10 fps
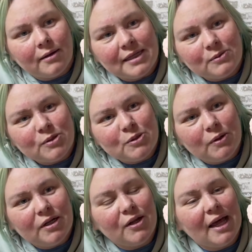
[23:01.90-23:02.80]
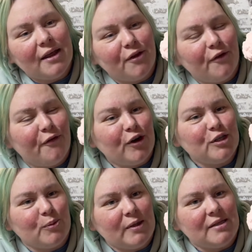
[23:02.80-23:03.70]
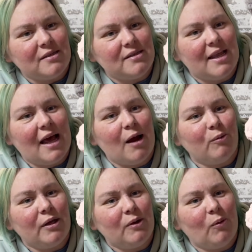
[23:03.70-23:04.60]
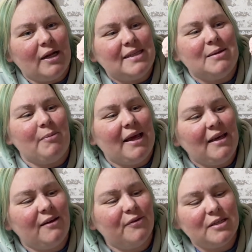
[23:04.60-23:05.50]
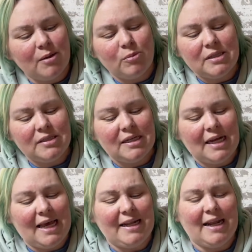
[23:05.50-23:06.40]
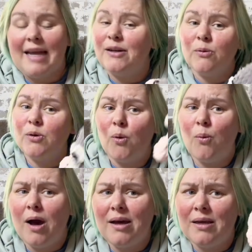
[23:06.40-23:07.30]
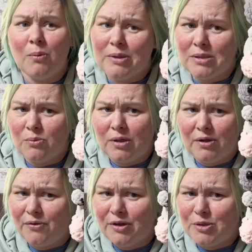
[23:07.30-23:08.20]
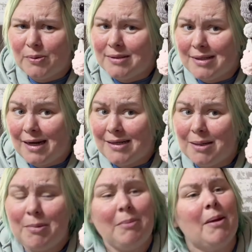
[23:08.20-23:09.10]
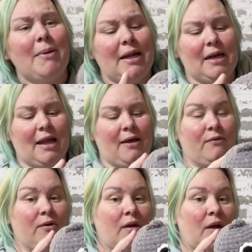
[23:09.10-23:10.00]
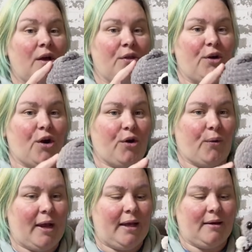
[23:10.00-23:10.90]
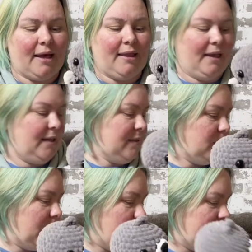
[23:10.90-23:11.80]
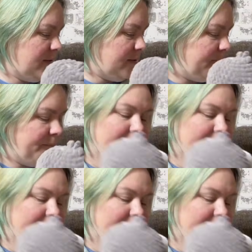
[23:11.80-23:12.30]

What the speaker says: This was one of the first ones that I really wanted to make for some reason, and I don't know why it wasn't one of the first ones that I did make. Maybe I didn't have the dark gray, I think is what it was.